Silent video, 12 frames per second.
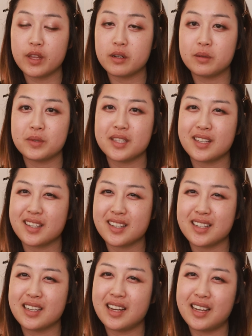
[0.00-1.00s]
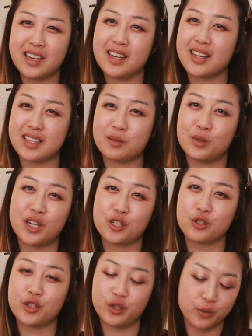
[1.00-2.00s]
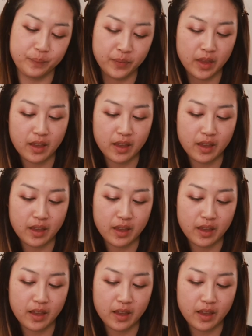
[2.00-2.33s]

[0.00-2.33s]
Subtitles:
that I was like, I need to get some lash glue.